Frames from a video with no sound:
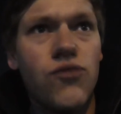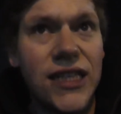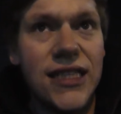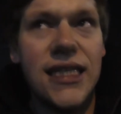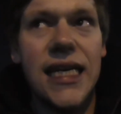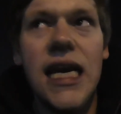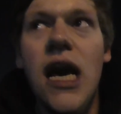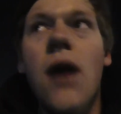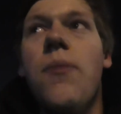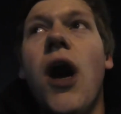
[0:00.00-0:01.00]
recently,
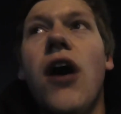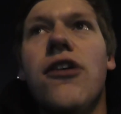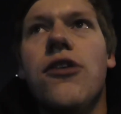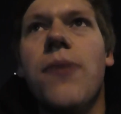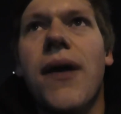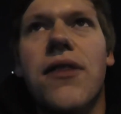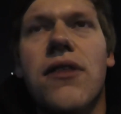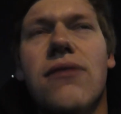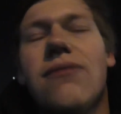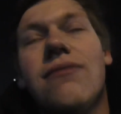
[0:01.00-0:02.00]
but I
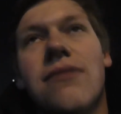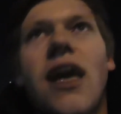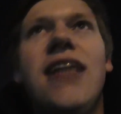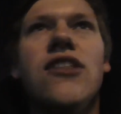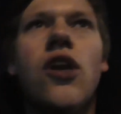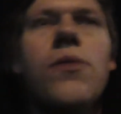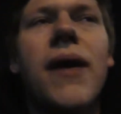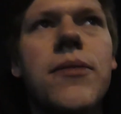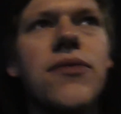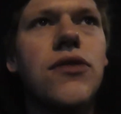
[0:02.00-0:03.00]
didn't know
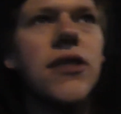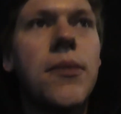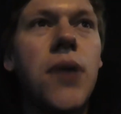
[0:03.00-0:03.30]
about it before then,